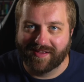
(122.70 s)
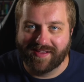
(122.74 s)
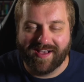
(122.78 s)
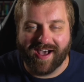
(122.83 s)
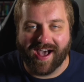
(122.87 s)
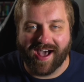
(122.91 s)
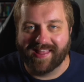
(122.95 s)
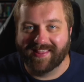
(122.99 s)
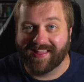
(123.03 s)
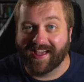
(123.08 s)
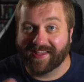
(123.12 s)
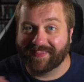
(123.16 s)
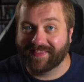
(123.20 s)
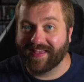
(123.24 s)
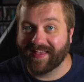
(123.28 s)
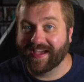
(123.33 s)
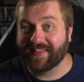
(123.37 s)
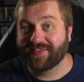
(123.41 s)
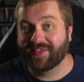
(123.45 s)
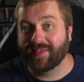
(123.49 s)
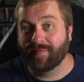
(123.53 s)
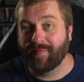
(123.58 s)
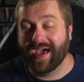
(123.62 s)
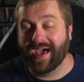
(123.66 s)
I like
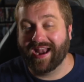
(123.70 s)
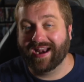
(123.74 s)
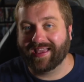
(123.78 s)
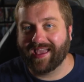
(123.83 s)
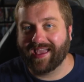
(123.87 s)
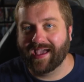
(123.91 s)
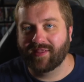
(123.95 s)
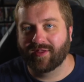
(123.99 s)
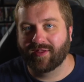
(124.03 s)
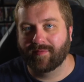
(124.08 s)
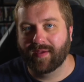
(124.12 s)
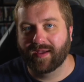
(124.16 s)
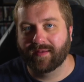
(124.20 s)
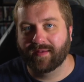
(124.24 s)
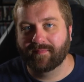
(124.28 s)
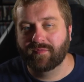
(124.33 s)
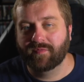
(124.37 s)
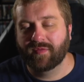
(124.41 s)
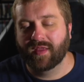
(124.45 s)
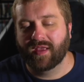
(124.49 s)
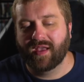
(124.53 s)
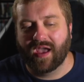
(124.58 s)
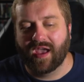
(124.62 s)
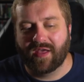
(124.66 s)
that thematic element.
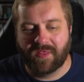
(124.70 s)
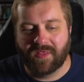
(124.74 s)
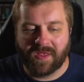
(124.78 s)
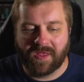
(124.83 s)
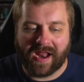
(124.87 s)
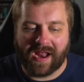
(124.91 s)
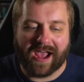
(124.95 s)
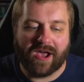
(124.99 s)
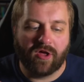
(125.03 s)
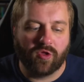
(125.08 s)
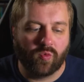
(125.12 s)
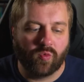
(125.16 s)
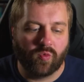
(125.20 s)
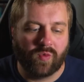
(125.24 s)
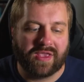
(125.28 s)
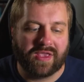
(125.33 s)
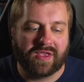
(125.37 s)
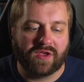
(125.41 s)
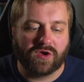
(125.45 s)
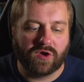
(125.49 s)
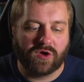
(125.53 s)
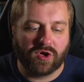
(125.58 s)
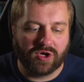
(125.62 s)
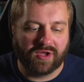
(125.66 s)
And then
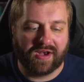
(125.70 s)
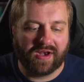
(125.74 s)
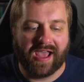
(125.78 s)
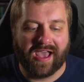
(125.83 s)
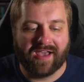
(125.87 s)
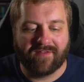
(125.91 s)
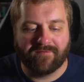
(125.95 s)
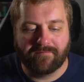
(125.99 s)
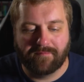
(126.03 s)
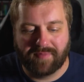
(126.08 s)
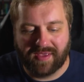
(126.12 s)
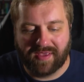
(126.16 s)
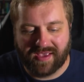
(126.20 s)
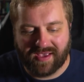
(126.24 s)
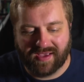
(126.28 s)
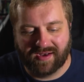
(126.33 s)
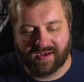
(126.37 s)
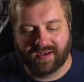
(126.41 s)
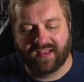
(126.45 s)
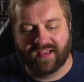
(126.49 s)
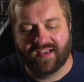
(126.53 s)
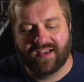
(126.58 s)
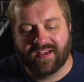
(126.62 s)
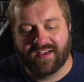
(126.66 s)
Halloween could have
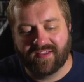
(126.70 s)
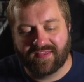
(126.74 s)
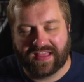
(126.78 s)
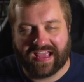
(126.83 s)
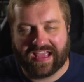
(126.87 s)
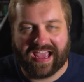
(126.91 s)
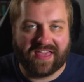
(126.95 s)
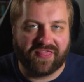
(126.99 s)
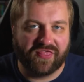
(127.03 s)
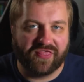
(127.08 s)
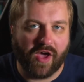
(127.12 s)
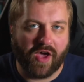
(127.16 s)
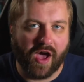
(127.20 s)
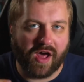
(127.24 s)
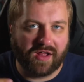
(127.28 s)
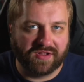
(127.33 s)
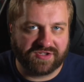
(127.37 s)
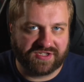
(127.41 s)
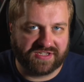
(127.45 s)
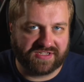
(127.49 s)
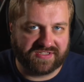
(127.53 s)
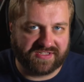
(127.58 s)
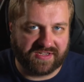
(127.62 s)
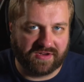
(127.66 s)
been the
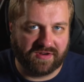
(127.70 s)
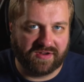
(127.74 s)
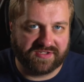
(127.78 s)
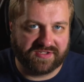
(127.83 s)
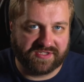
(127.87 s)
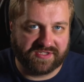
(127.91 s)
anthology series it